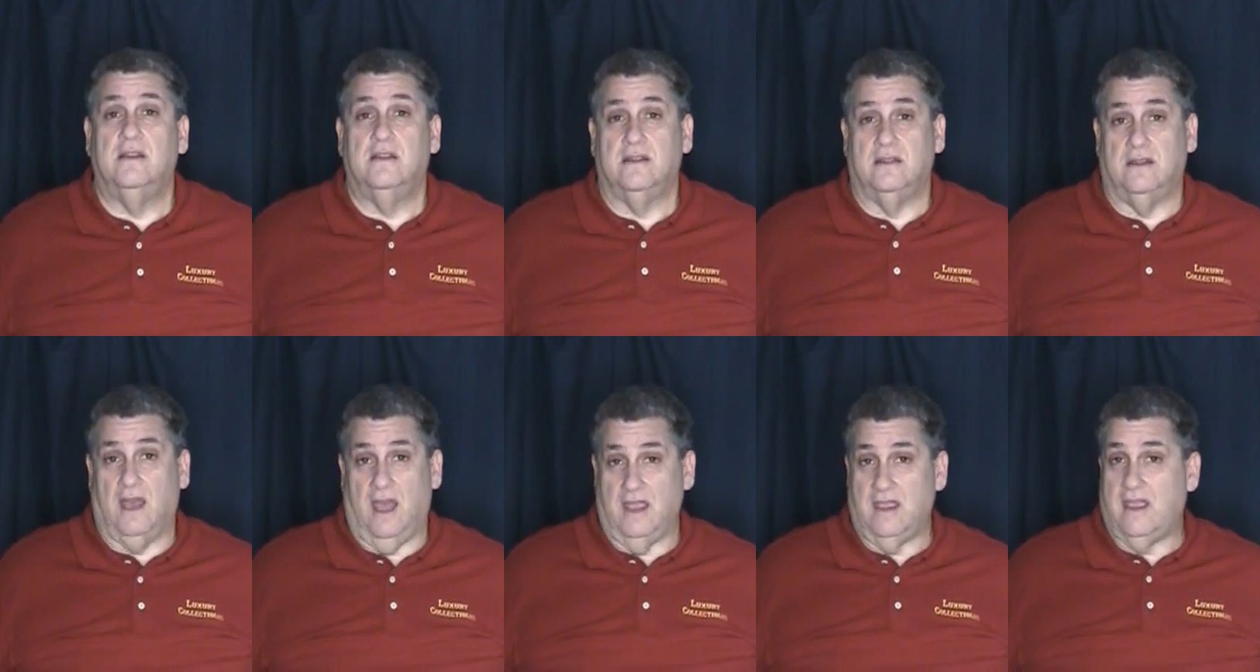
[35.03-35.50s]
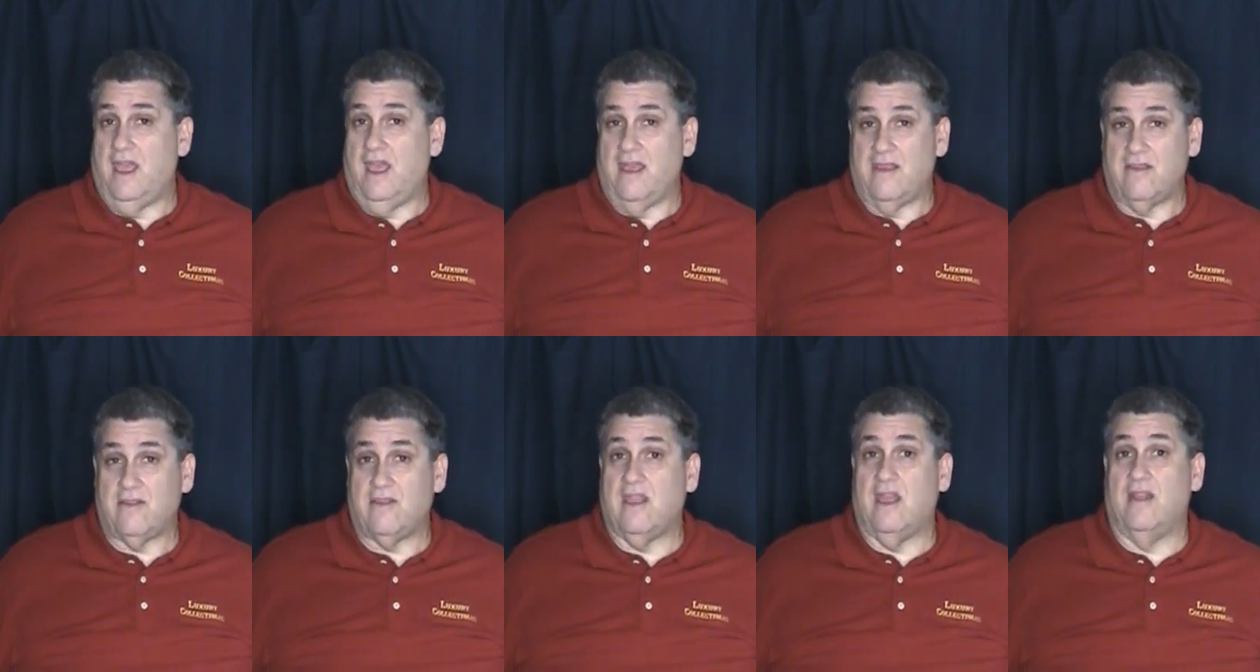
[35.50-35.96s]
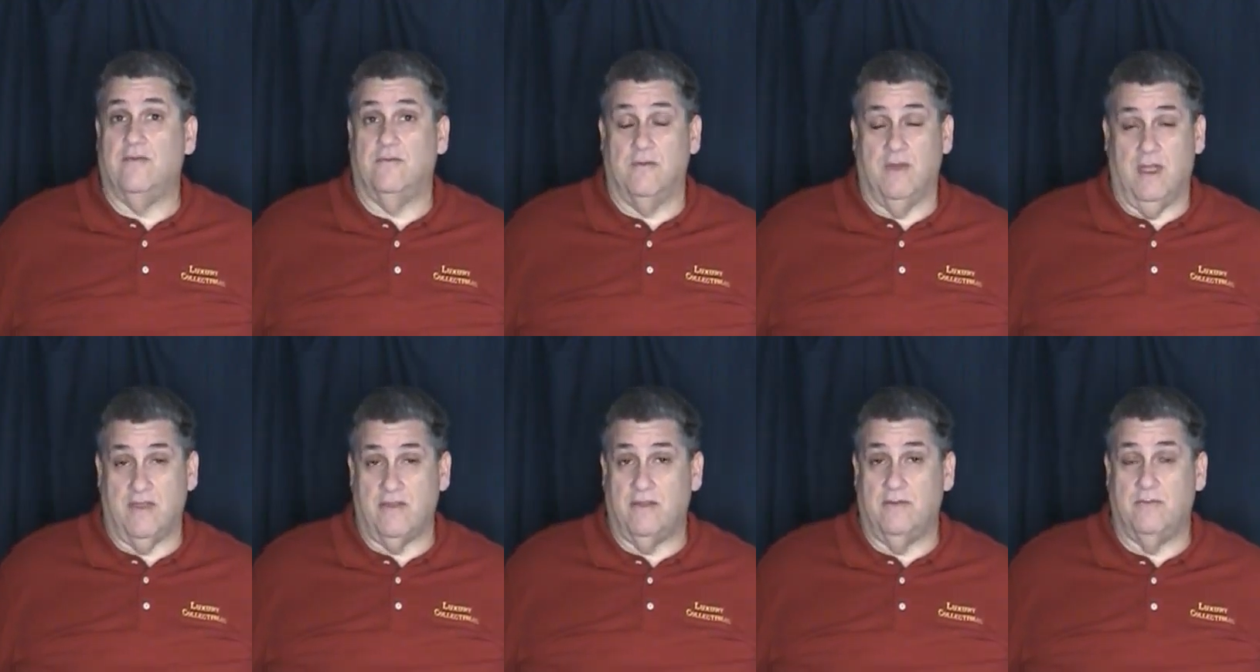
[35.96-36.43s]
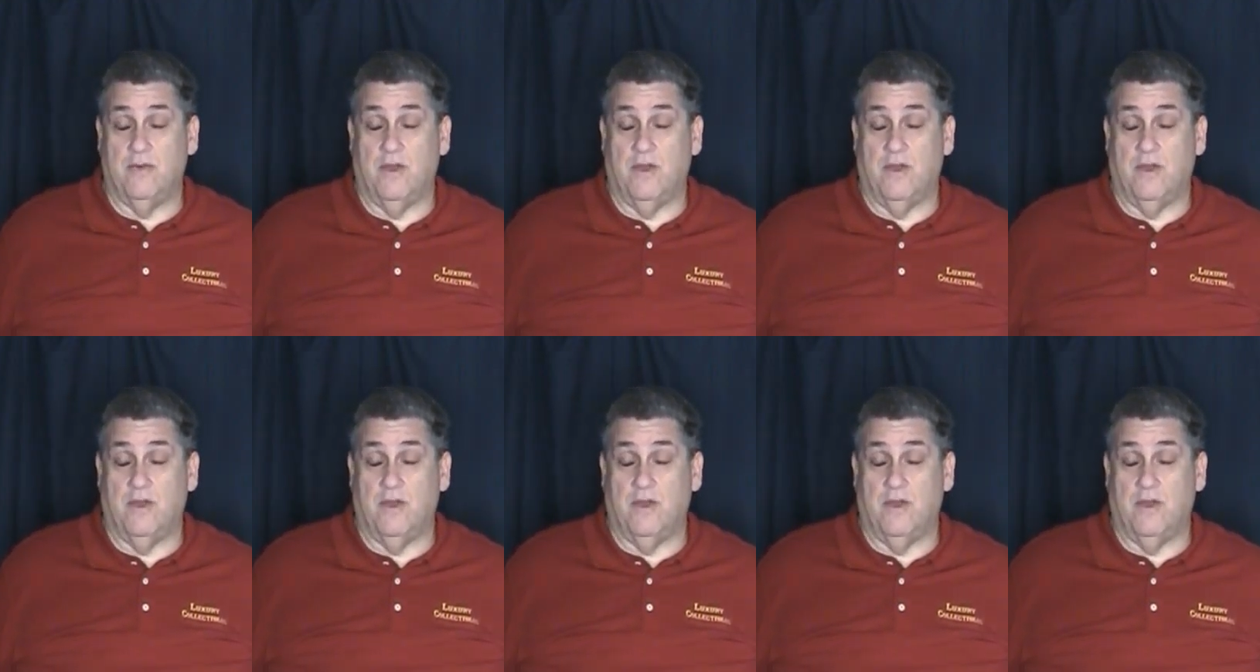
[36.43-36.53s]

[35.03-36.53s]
die-cast and resin